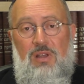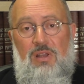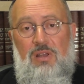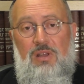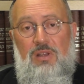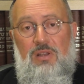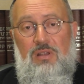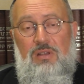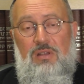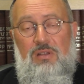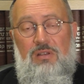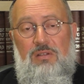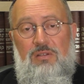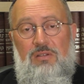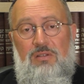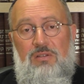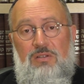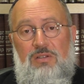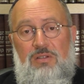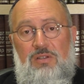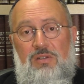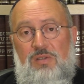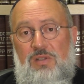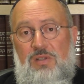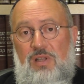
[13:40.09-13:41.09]
uh,
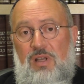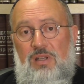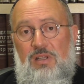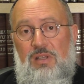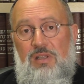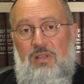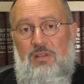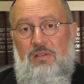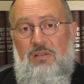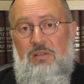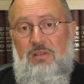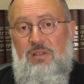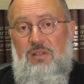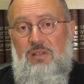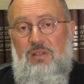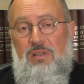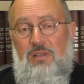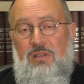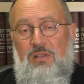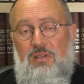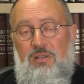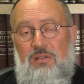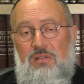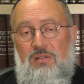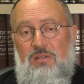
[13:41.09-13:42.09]
to study
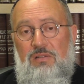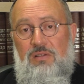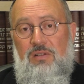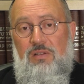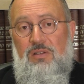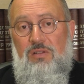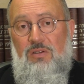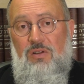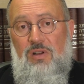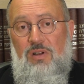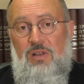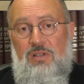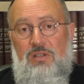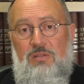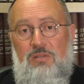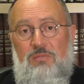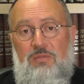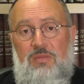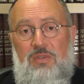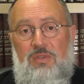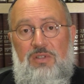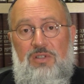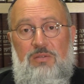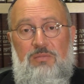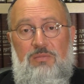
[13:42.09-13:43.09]
the, the Torah
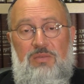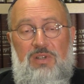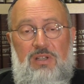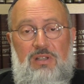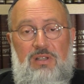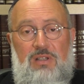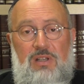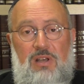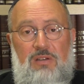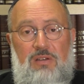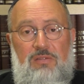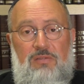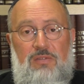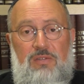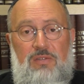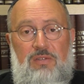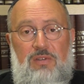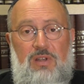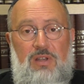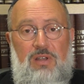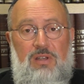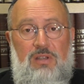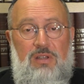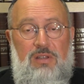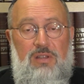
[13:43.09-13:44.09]
Shebichtav
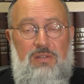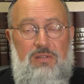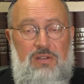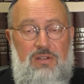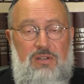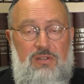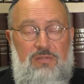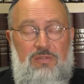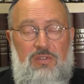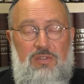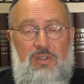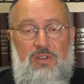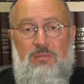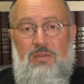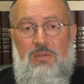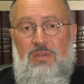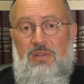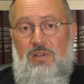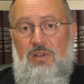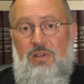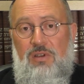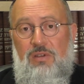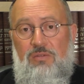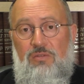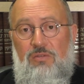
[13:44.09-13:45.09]
uh, and the Nevi'im and
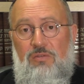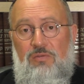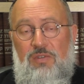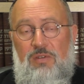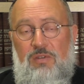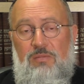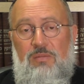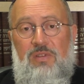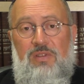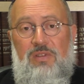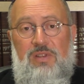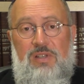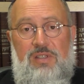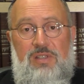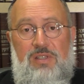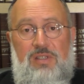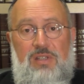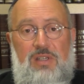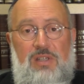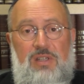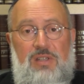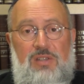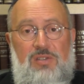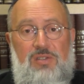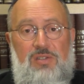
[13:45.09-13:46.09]
the Ketuvim. And this
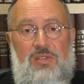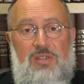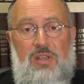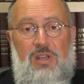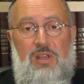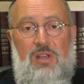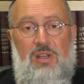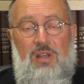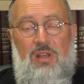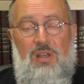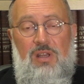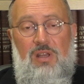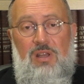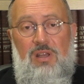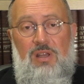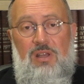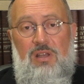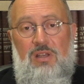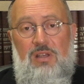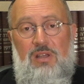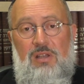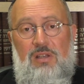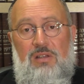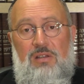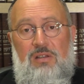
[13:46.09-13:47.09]
is,
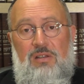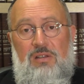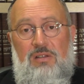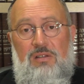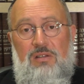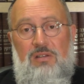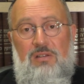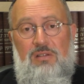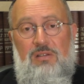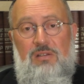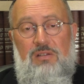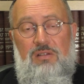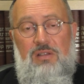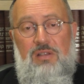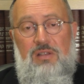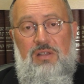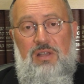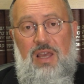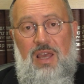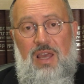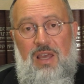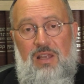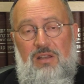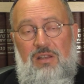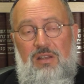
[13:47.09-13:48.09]
uh,
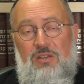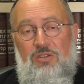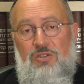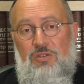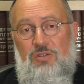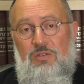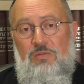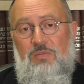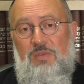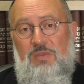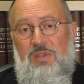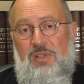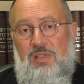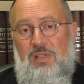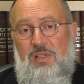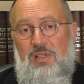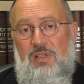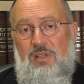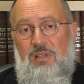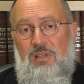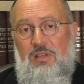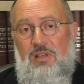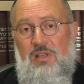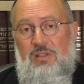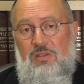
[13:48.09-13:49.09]
can and should be
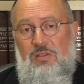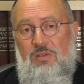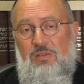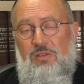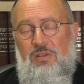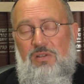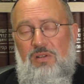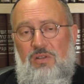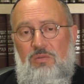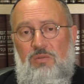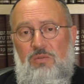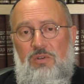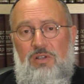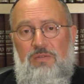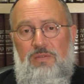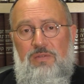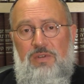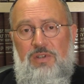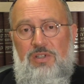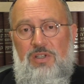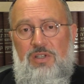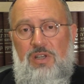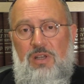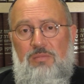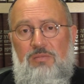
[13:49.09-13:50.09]
seen as also the will of
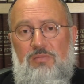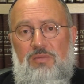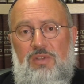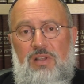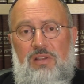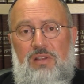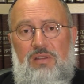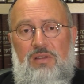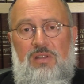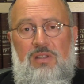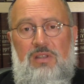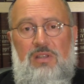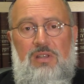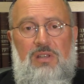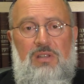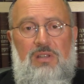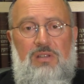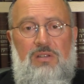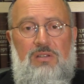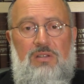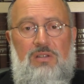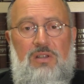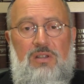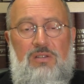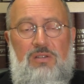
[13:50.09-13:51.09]
Hashem, that the,
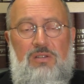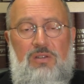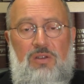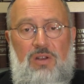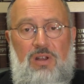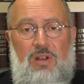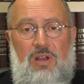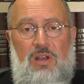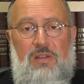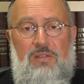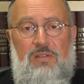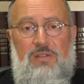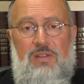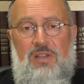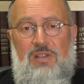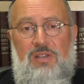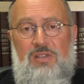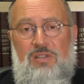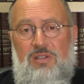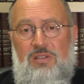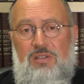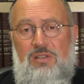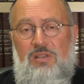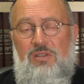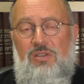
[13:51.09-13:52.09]
the Torah, the
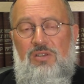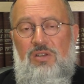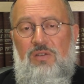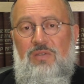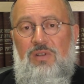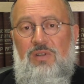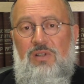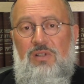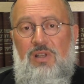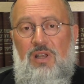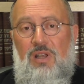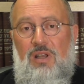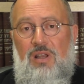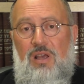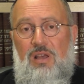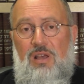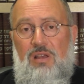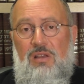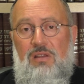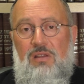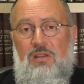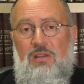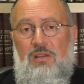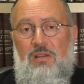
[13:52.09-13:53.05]
existence of the Tanakh,